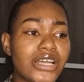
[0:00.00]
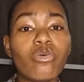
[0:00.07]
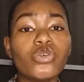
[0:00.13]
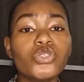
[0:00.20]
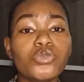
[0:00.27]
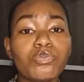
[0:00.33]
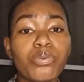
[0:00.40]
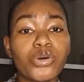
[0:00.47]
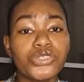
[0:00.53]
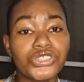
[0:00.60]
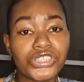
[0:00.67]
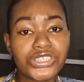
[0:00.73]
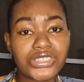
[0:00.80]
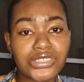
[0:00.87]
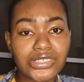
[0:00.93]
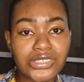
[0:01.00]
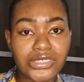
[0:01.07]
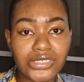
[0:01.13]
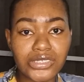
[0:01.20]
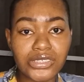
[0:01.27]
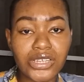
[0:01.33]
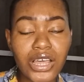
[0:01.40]
I want to purchase this
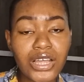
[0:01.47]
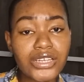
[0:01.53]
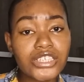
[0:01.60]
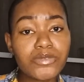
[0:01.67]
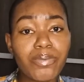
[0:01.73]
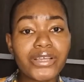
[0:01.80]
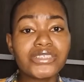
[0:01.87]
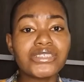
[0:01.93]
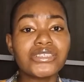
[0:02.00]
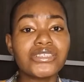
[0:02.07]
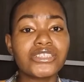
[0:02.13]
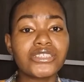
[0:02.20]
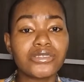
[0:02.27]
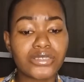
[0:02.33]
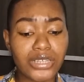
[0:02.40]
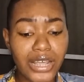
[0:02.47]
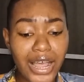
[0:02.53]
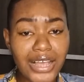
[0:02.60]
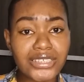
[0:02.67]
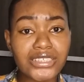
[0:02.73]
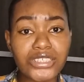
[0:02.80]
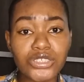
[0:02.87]
thing, this person is
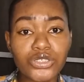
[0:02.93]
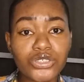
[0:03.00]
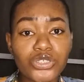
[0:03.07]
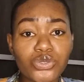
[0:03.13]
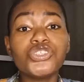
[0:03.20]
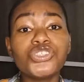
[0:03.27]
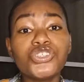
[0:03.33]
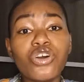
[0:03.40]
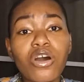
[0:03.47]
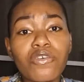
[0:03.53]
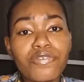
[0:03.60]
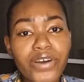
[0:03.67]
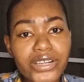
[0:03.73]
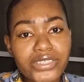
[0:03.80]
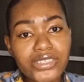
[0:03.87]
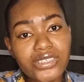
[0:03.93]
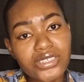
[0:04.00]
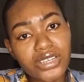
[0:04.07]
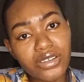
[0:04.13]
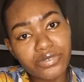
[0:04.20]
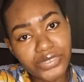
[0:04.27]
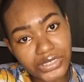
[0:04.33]
asking you, do you still offer this
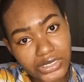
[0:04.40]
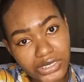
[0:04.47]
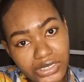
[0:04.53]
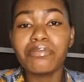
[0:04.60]
service?